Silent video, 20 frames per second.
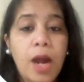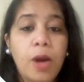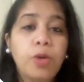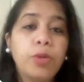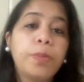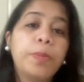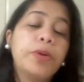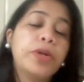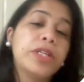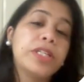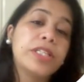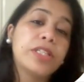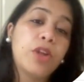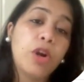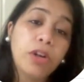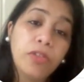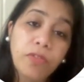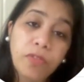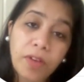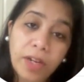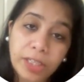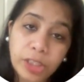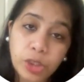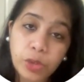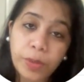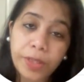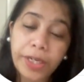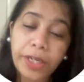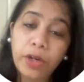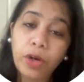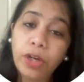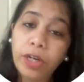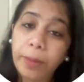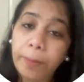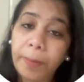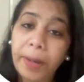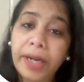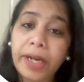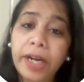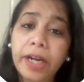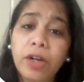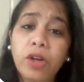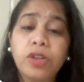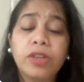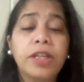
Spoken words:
Output is not fluctuating or dependent